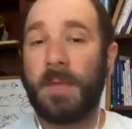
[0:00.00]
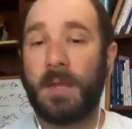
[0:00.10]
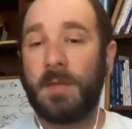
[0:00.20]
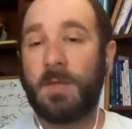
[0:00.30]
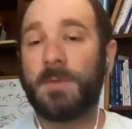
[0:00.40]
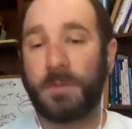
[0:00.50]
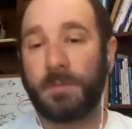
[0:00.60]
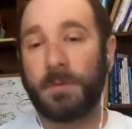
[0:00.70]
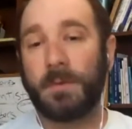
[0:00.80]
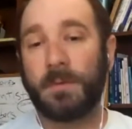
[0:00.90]
make a huge
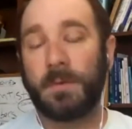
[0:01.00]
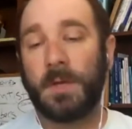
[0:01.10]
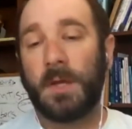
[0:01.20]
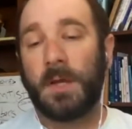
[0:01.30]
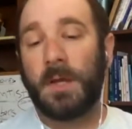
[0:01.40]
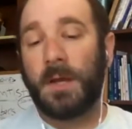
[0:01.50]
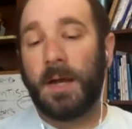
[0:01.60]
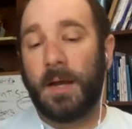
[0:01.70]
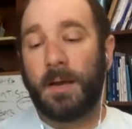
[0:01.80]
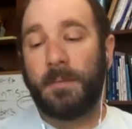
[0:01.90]
difference.
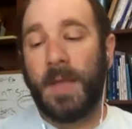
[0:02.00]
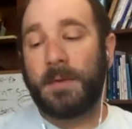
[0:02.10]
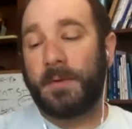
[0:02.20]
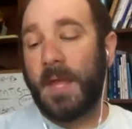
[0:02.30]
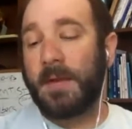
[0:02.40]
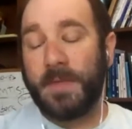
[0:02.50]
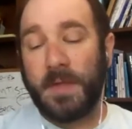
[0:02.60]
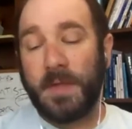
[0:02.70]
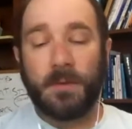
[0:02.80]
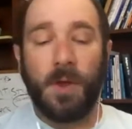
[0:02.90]
Uh, and and if
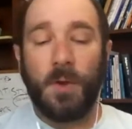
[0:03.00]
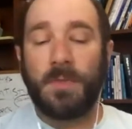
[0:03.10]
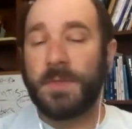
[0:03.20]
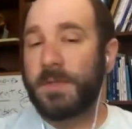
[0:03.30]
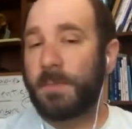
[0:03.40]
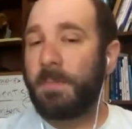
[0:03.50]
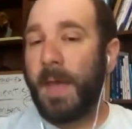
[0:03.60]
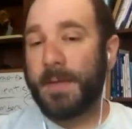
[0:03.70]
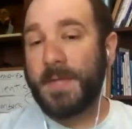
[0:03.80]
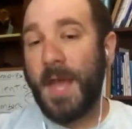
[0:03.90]
they know that something
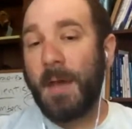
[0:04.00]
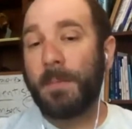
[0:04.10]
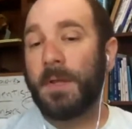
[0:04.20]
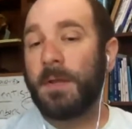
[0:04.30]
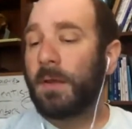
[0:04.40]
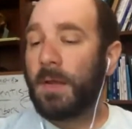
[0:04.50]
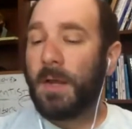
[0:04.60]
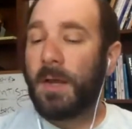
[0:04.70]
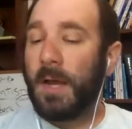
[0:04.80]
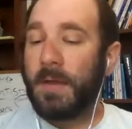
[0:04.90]
bad is happening,
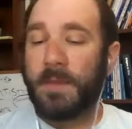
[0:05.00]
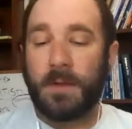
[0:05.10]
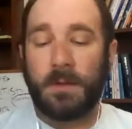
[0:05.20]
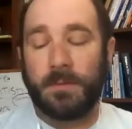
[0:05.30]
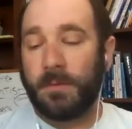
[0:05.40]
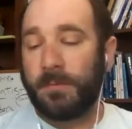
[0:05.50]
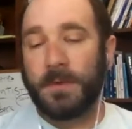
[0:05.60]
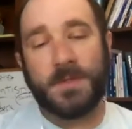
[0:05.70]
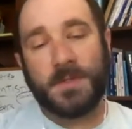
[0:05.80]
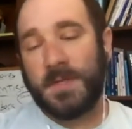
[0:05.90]
I think the
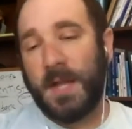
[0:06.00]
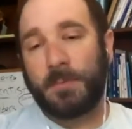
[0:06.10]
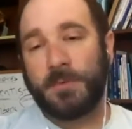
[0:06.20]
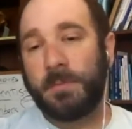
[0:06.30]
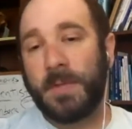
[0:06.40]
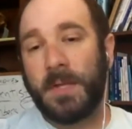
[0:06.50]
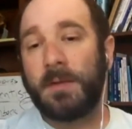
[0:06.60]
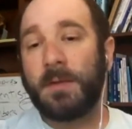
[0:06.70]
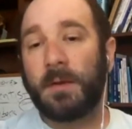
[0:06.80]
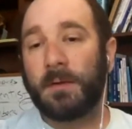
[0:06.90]
first step should
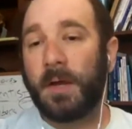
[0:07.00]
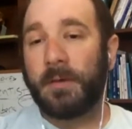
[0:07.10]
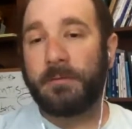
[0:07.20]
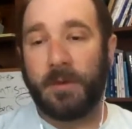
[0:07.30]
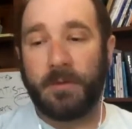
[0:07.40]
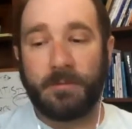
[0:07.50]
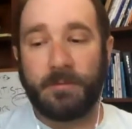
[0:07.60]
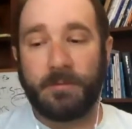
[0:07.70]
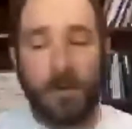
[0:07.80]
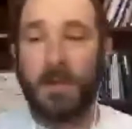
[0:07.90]
be a, a
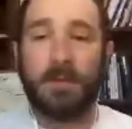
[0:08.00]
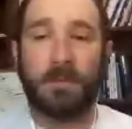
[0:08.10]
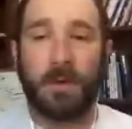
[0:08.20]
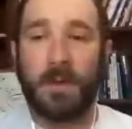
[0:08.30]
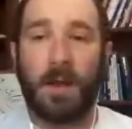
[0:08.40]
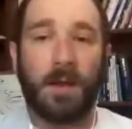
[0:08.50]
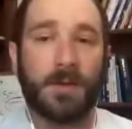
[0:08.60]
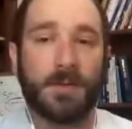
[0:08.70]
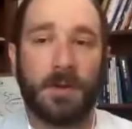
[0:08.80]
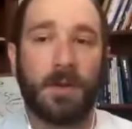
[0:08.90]
very polite, very
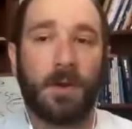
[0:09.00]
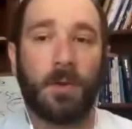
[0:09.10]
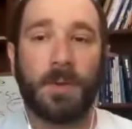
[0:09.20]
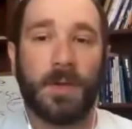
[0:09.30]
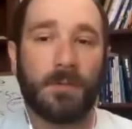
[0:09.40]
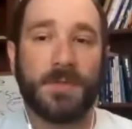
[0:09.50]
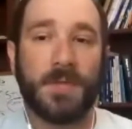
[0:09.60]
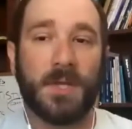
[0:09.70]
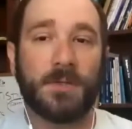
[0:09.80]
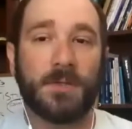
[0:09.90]
honest, very open
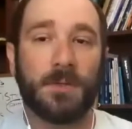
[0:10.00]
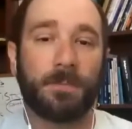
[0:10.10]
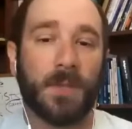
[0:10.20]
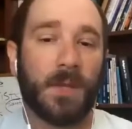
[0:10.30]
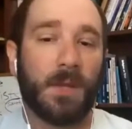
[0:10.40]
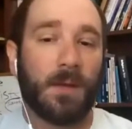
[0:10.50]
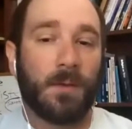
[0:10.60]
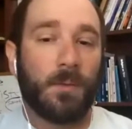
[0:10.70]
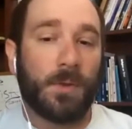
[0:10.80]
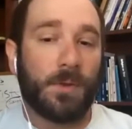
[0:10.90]
conversation
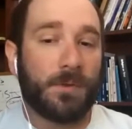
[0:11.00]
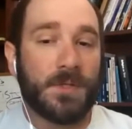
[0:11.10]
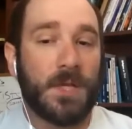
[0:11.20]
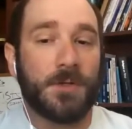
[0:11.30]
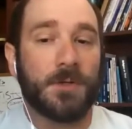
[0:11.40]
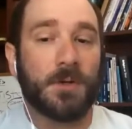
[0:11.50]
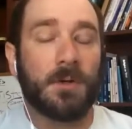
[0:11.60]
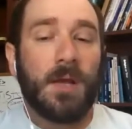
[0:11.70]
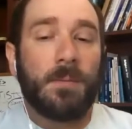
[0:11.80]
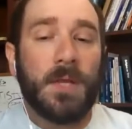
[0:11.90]
with the teacher,
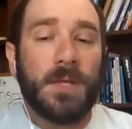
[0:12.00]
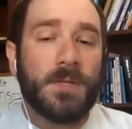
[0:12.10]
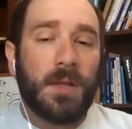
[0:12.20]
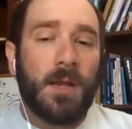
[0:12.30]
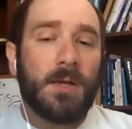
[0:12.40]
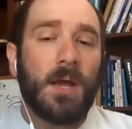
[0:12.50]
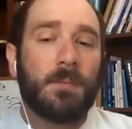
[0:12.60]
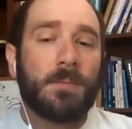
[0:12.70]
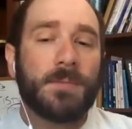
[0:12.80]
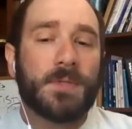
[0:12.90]
because a lot of
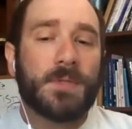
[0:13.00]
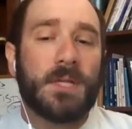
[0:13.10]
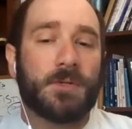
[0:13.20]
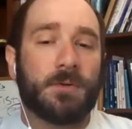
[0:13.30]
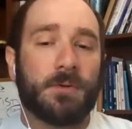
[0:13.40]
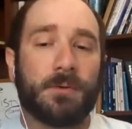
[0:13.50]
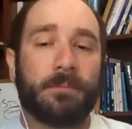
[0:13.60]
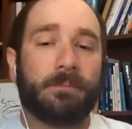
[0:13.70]
times the teacher